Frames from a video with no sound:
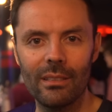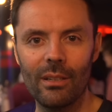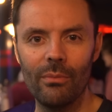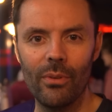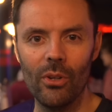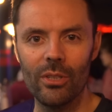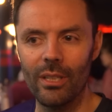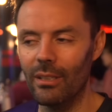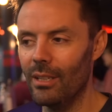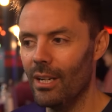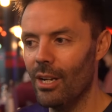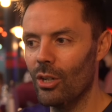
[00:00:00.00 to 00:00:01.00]
confusing
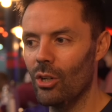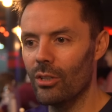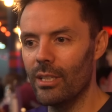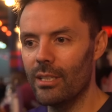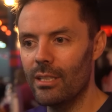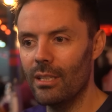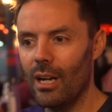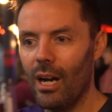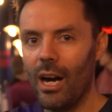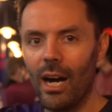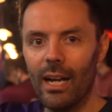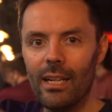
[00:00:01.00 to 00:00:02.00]
because it's
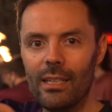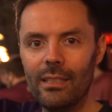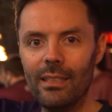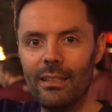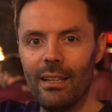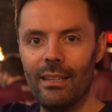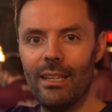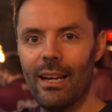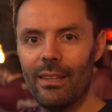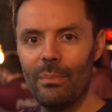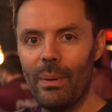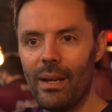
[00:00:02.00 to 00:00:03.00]
higher than the
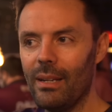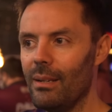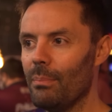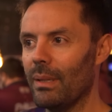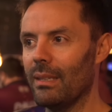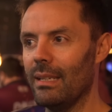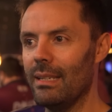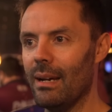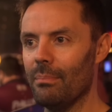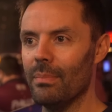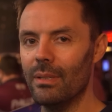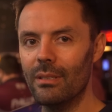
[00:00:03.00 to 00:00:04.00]
other bay, but the
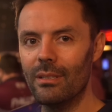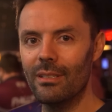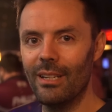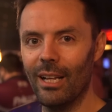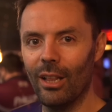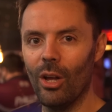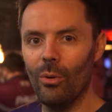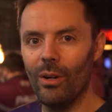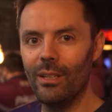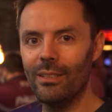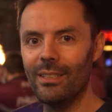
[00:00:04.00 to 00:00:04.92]
numbers are lower.